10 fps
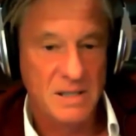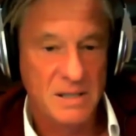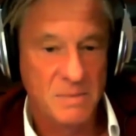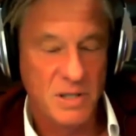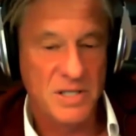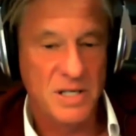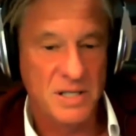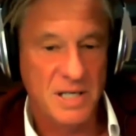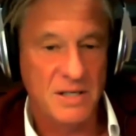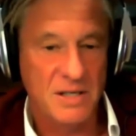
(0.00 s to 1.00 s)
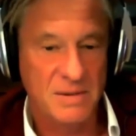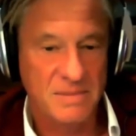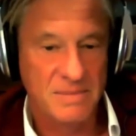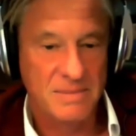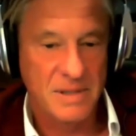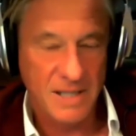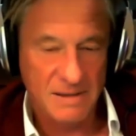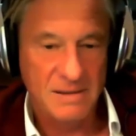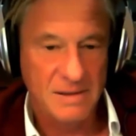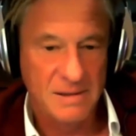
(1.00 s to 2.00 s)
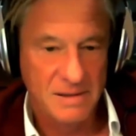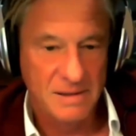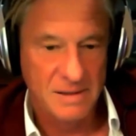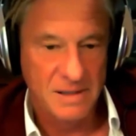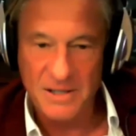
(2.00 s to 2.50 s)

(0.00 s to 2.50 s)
president's country. Okay. Mm-hmm.